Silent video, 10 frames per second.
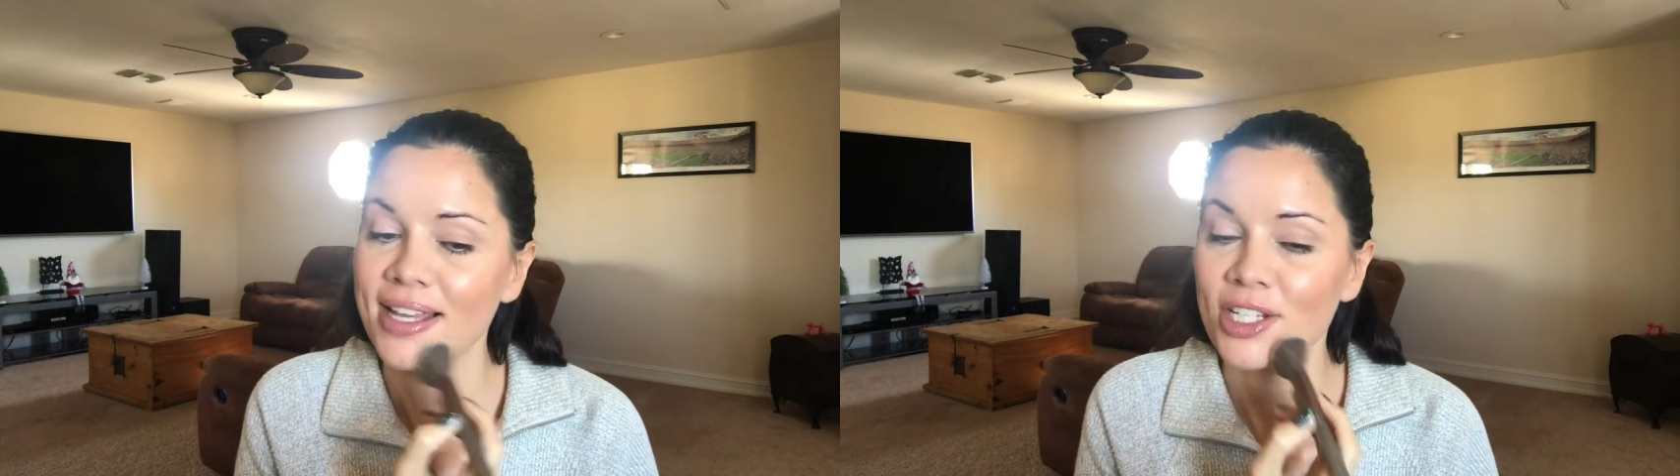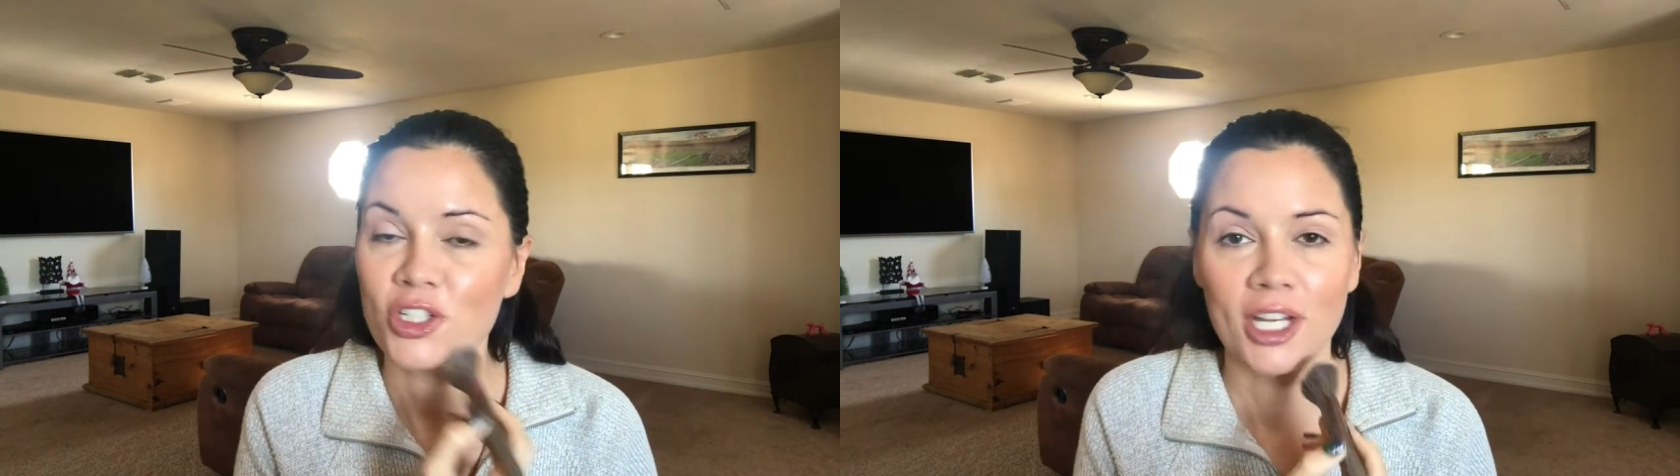
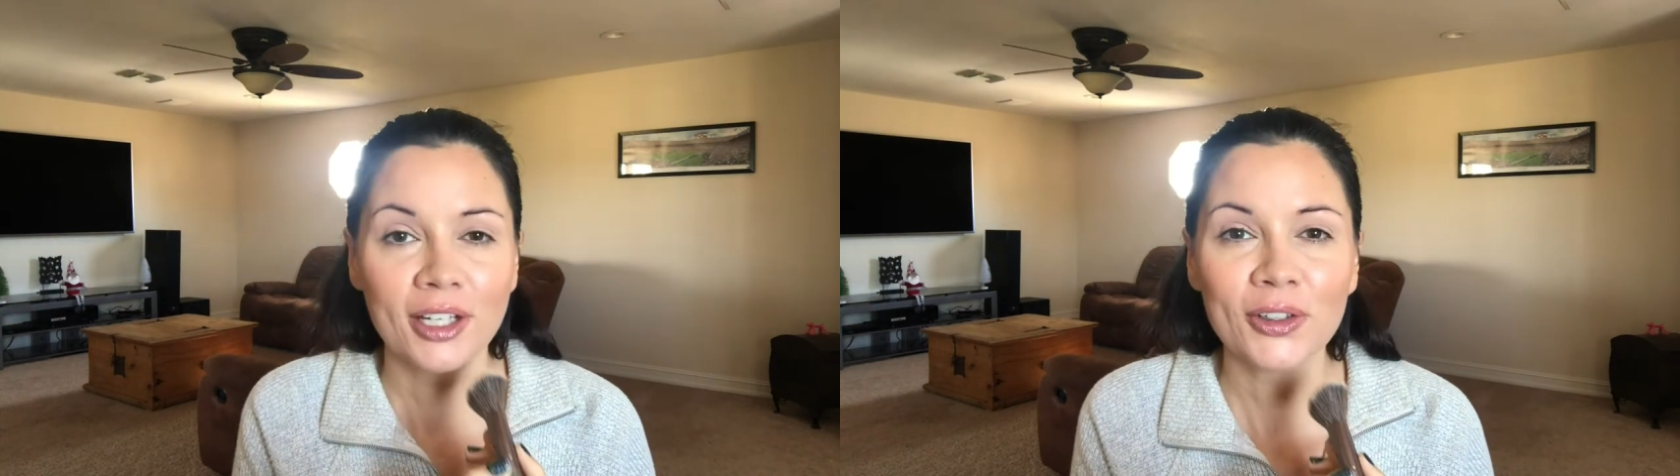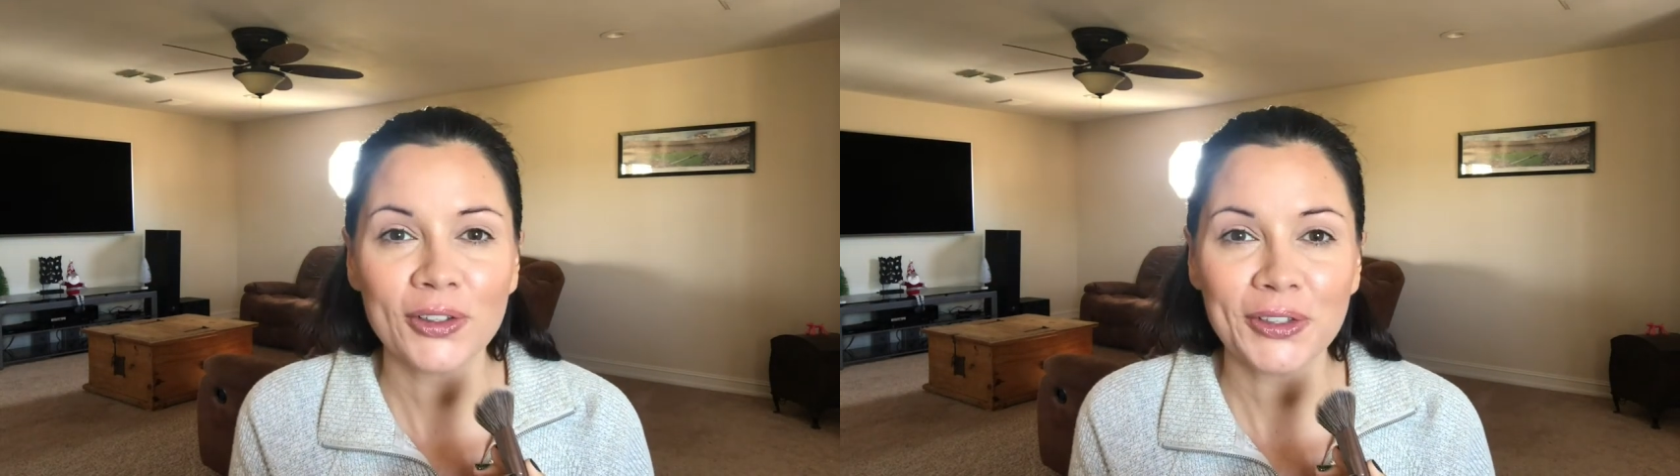
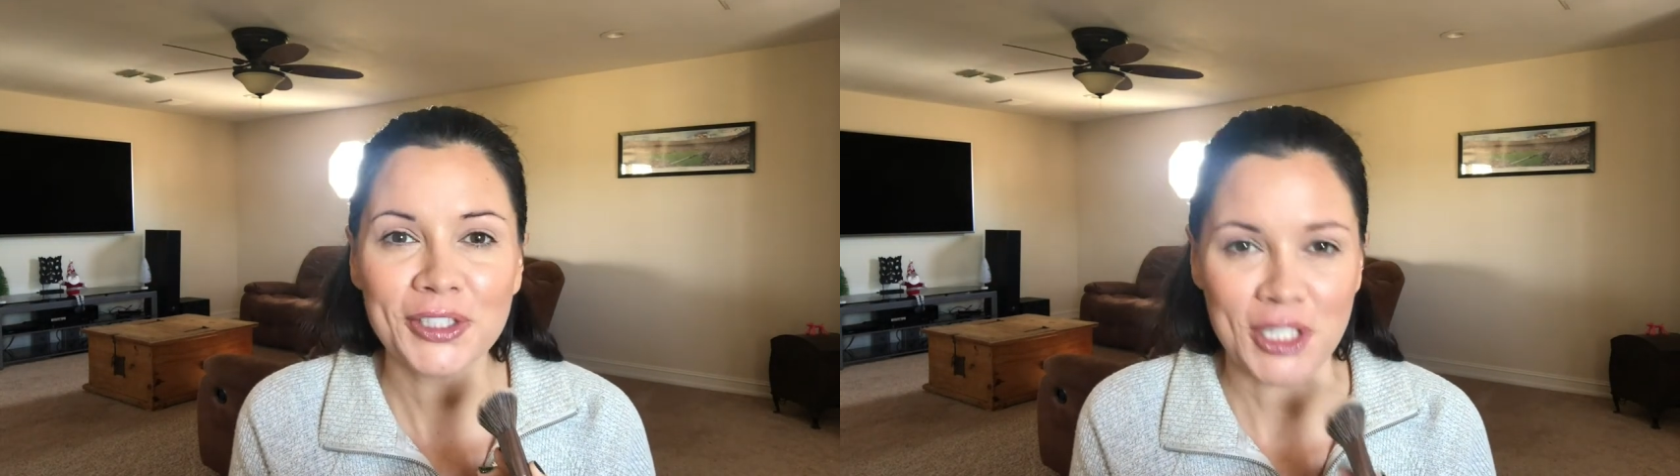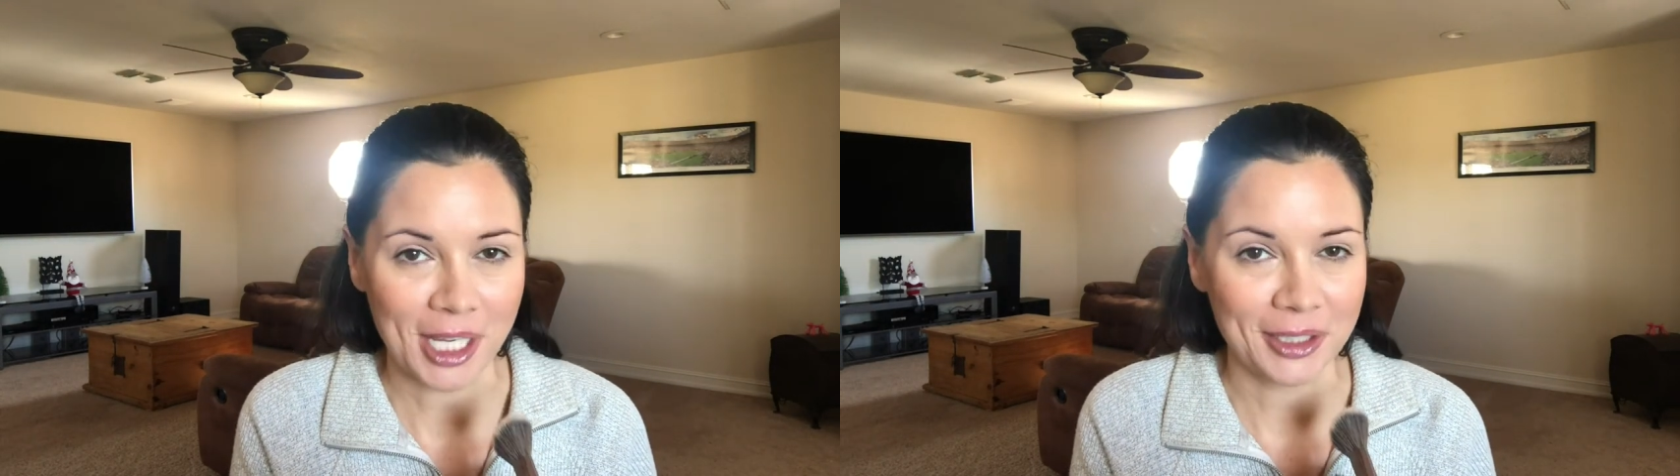Jingle
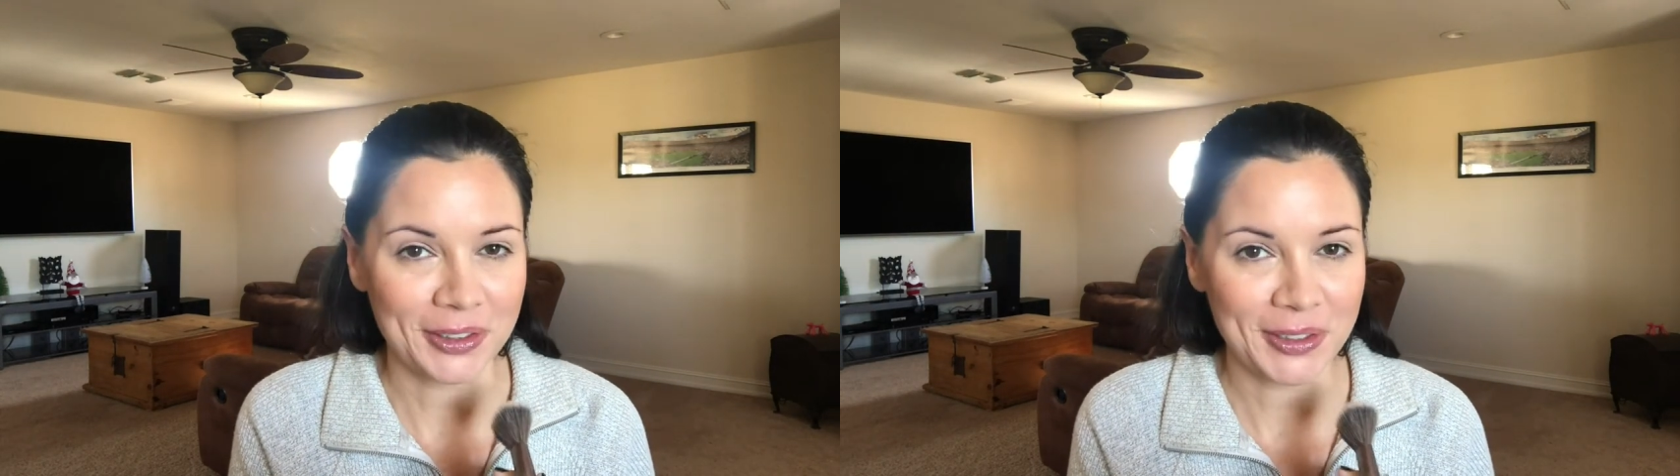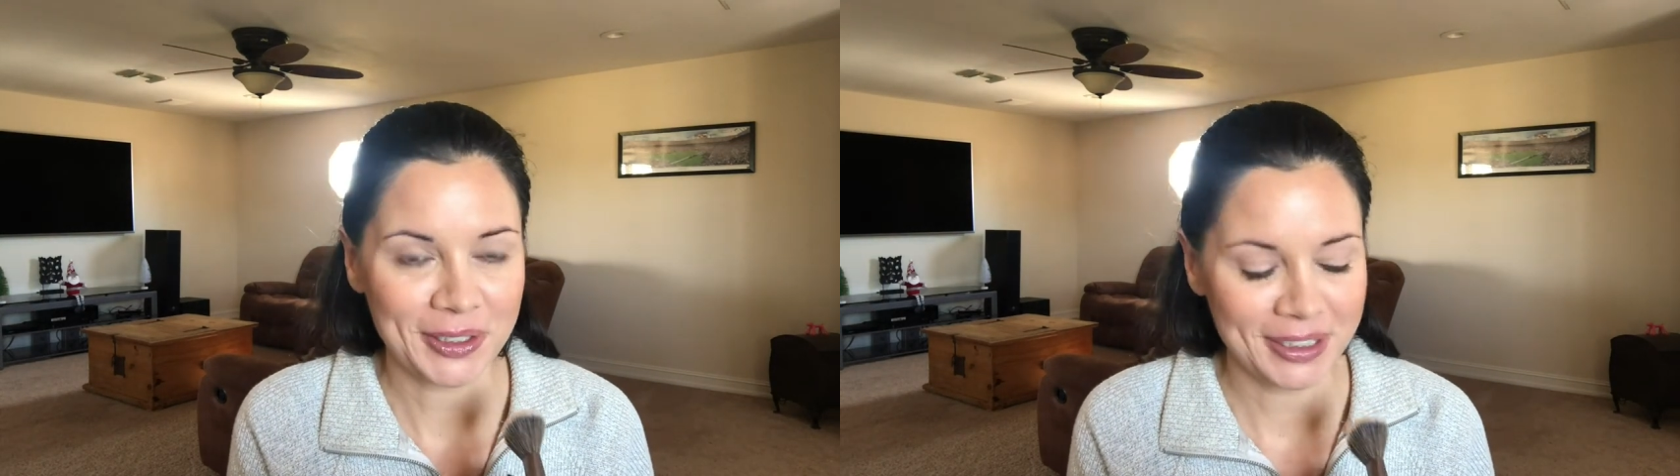
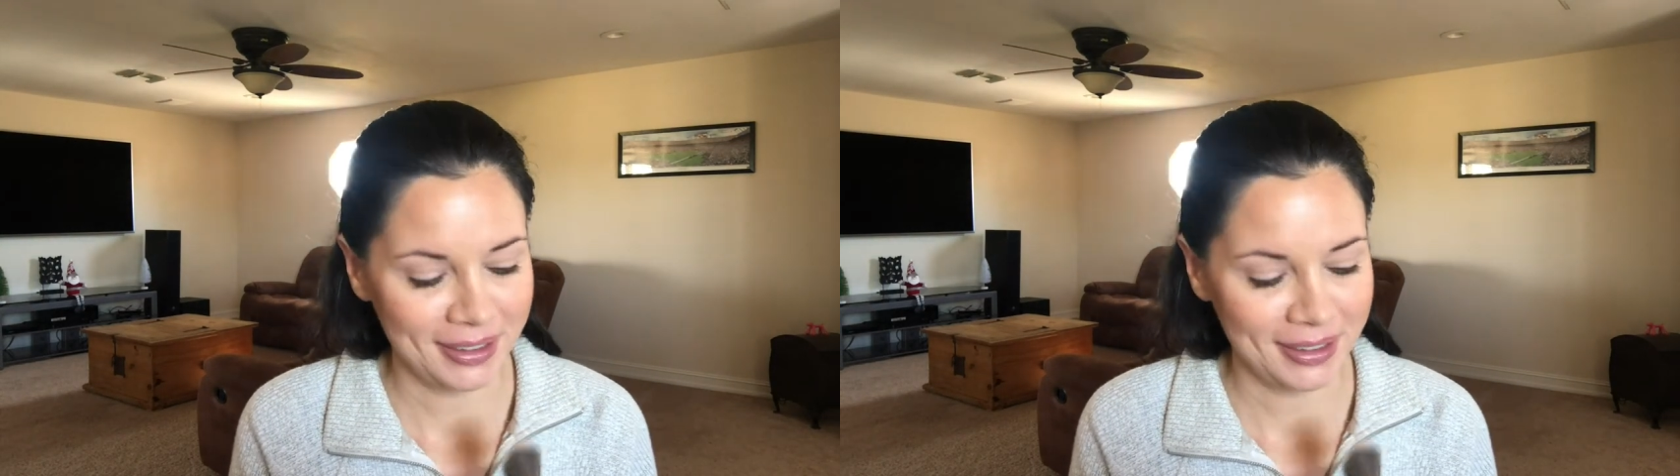Jangle,